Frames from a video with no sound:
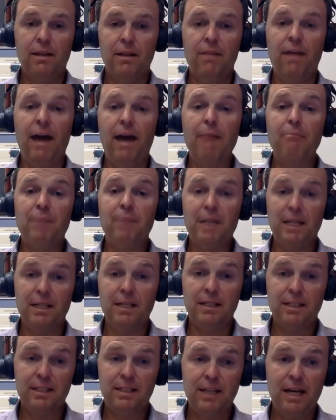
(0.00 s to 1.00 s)
That
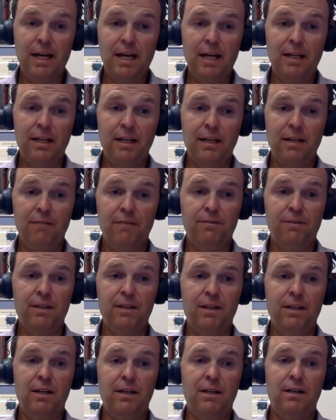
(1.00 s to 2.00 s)
being said, if
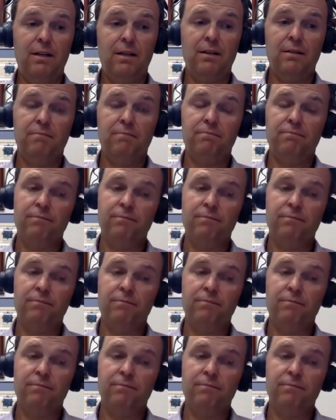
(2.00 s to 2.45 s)
the